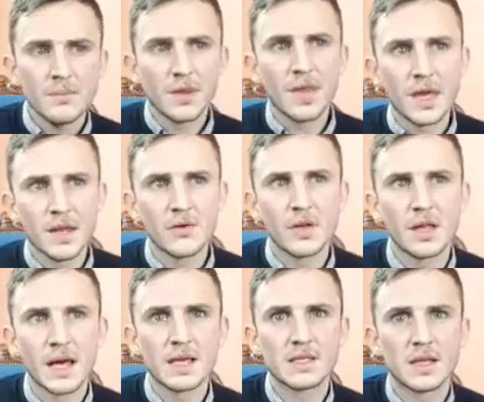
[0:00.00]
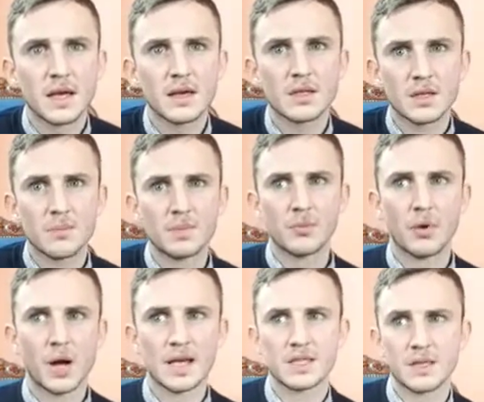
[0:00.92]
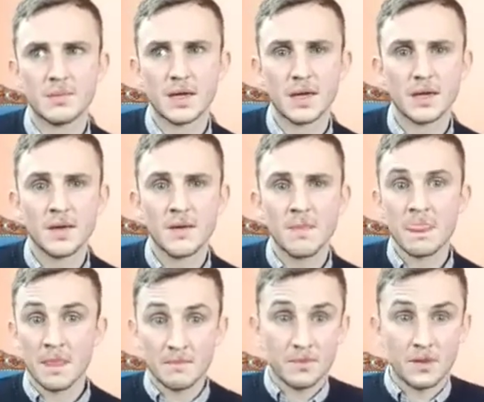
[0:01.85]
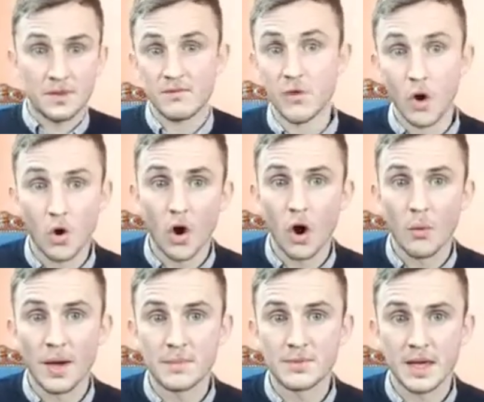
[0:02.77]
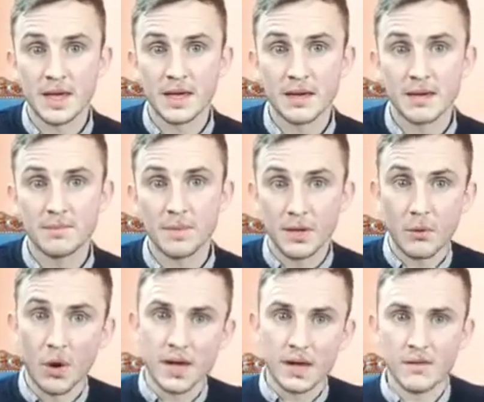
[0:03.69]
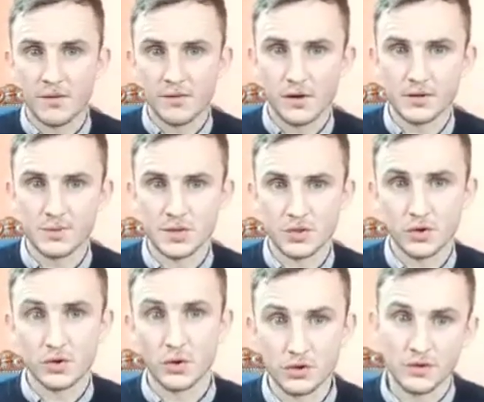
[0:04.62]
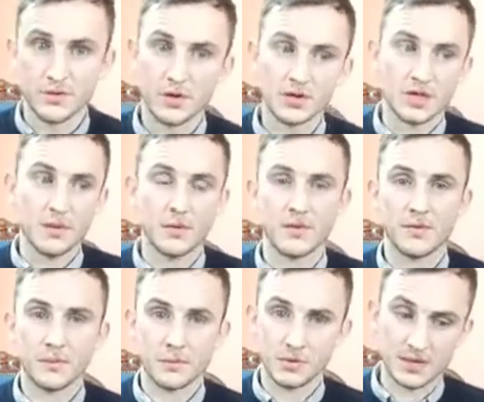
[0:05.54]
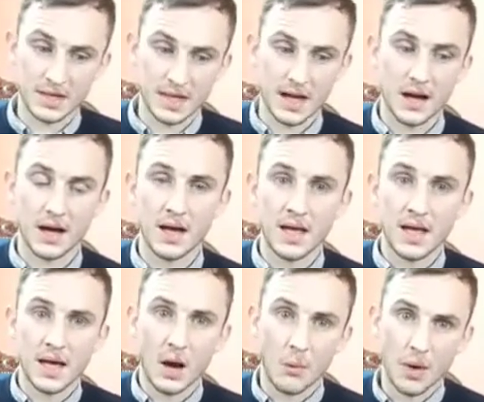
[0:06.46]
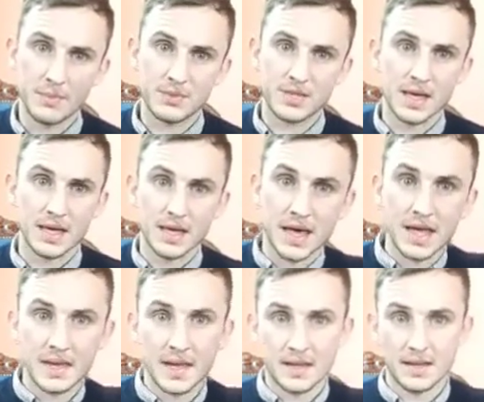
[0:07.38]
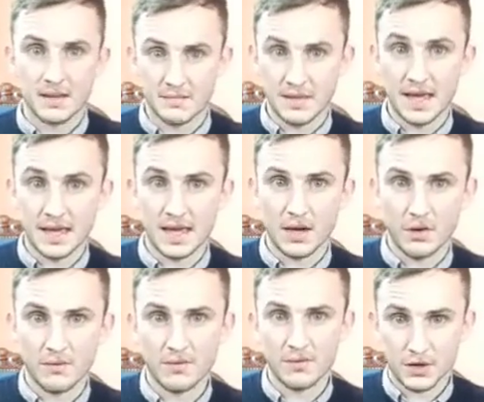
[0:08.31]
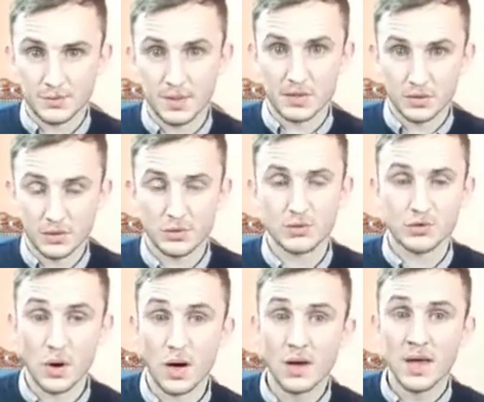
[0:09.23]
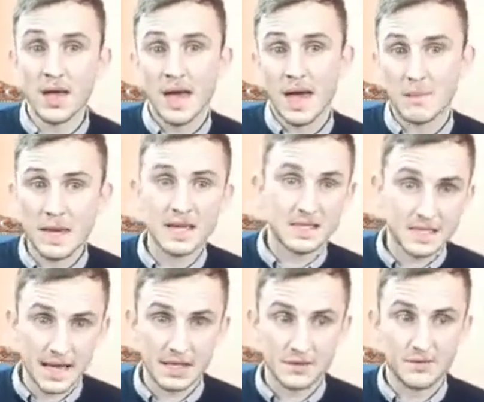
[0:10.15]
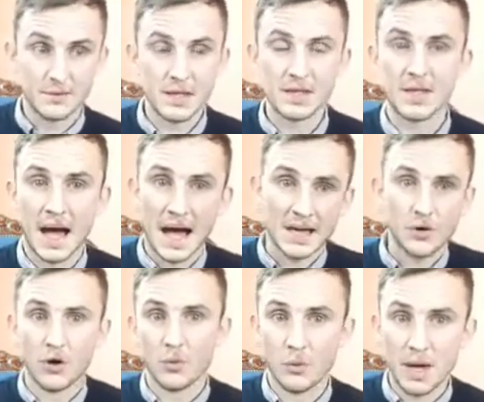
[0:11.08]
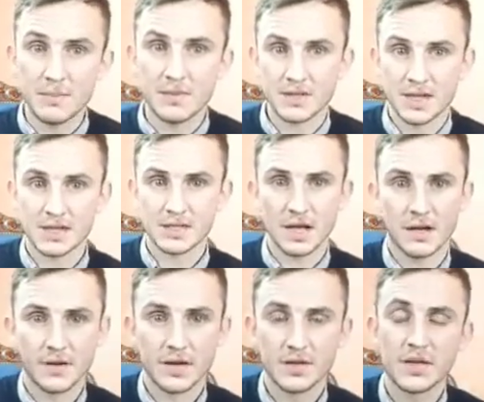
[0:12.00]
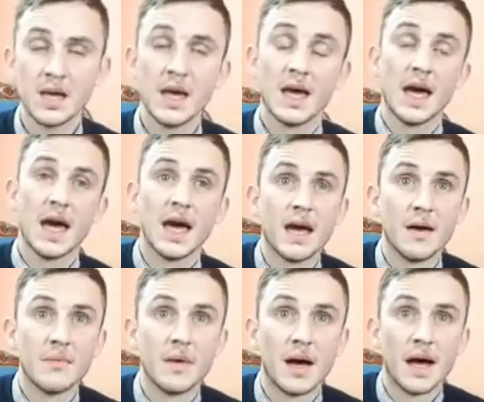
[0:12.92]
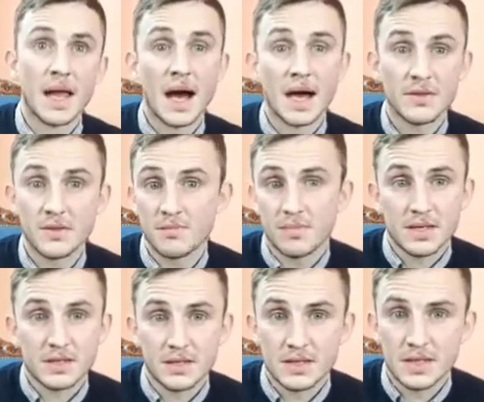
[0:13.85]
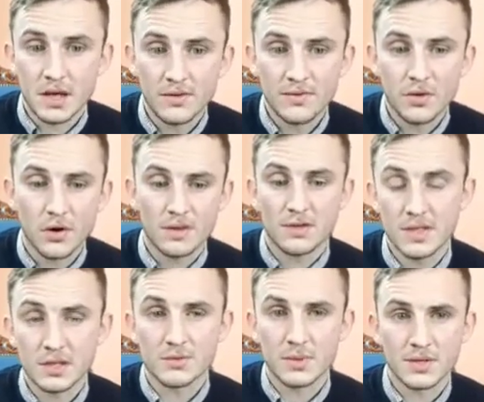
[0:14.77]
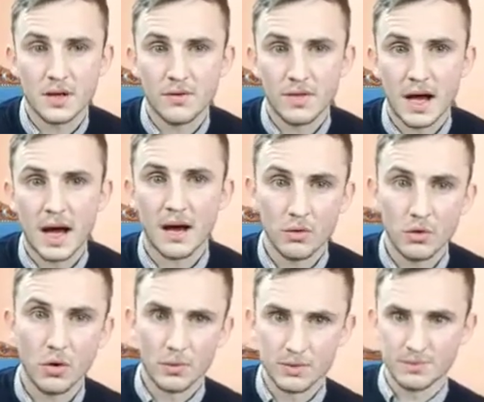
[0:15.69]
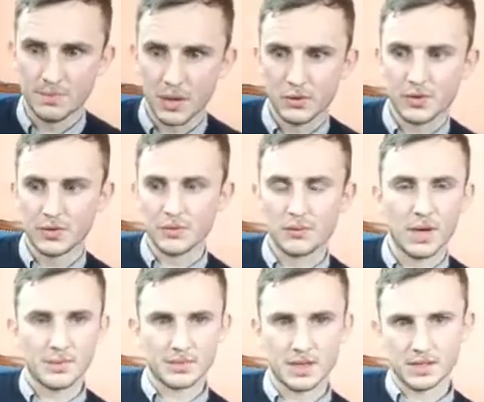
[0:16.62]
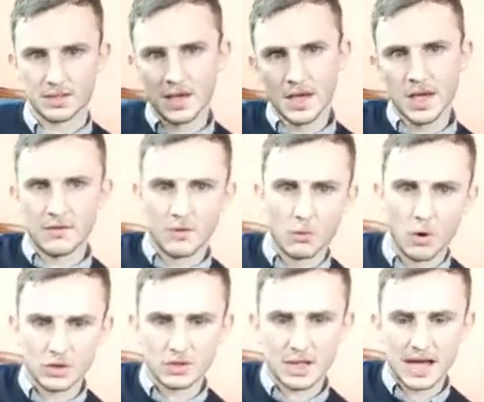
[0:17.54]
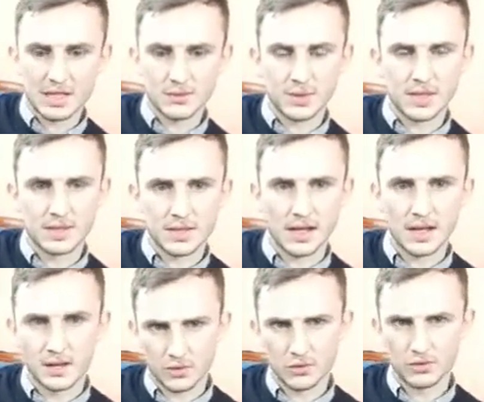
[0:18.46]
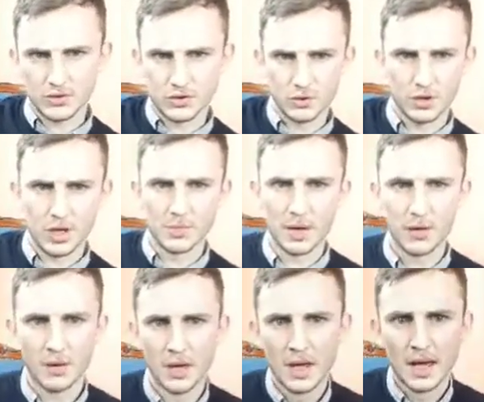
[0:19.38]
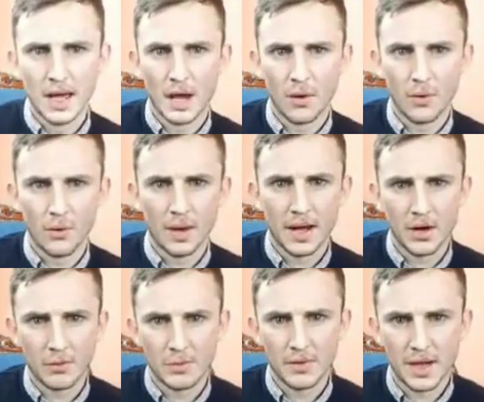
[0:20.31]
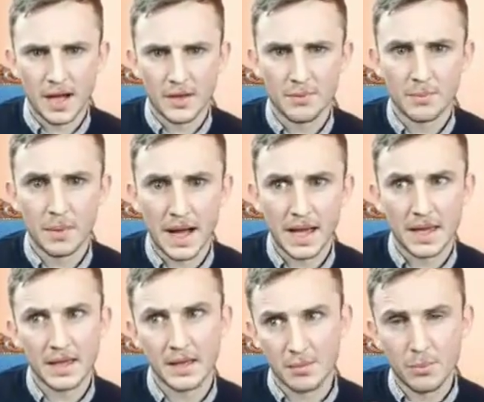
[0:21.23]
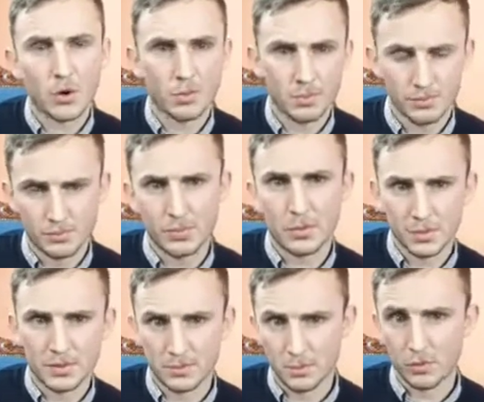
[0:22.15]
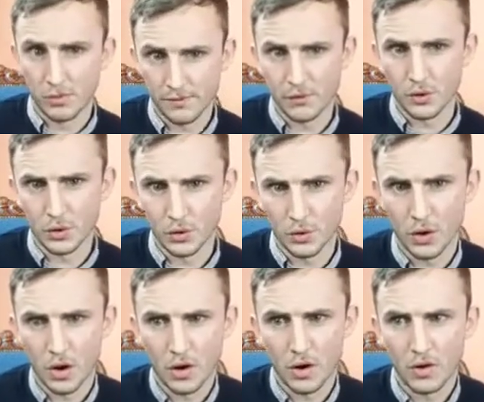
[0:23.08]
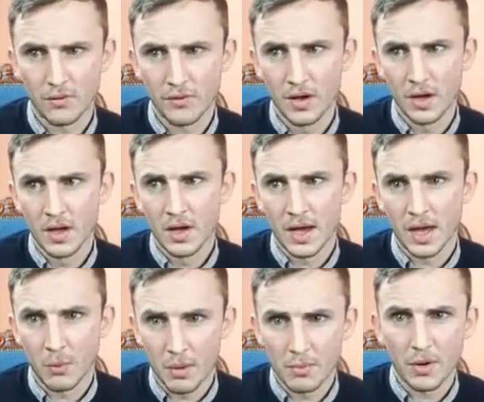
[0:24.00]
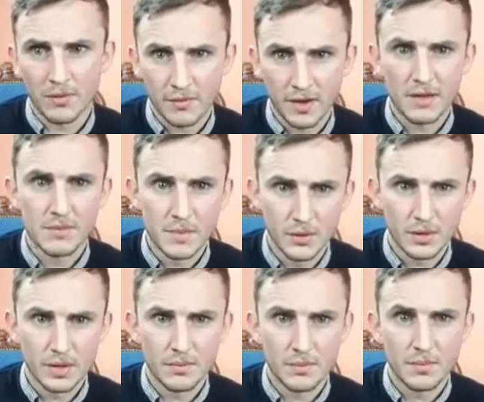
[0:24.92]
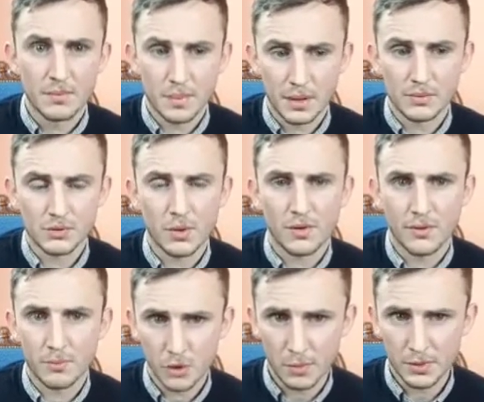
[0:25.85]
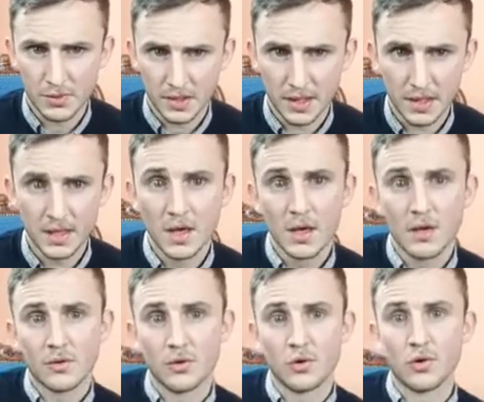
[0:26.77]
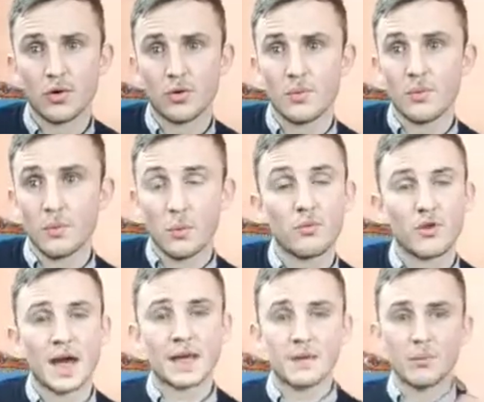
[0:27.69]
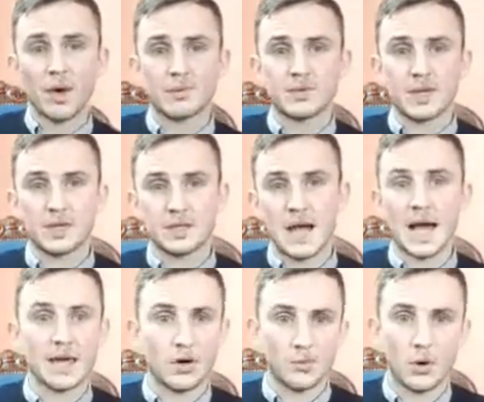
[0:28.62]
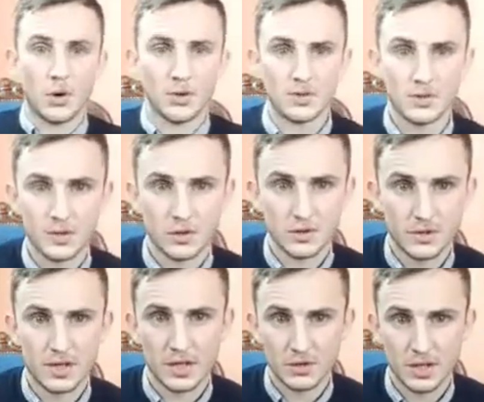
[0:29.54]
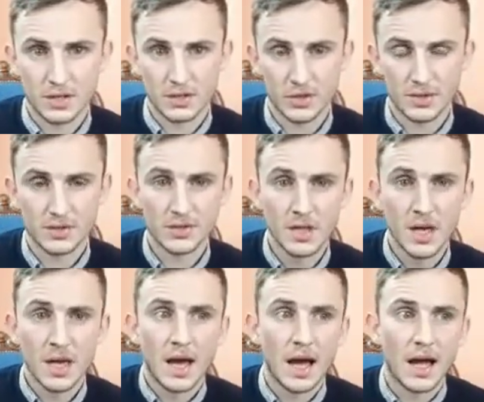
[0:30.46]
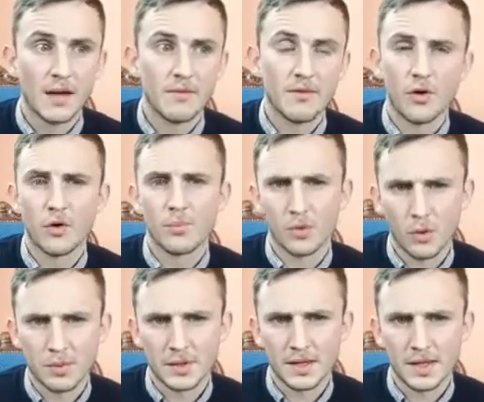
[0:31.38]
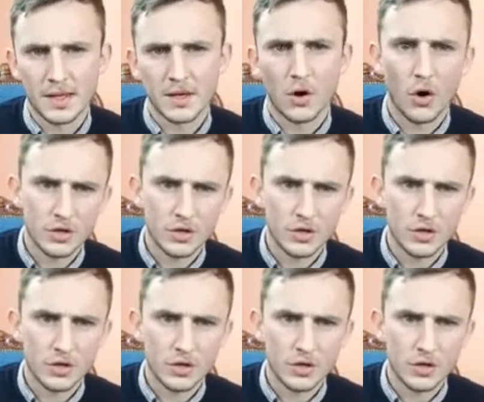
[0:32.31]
But then I realised that some people are asking me, they've not got a website, but they want to get on the first page of Google. So the first step of them was to get a website and then get it on the first page of Google. So it made sense for me to add on a web design service, and I had to basically self-teach myself that, although I was building websites. If you watched last week's, I told a story about how I helped my dad buy a property portfolio of £1.5 million worth of property through ranking websites high up on the search engines for property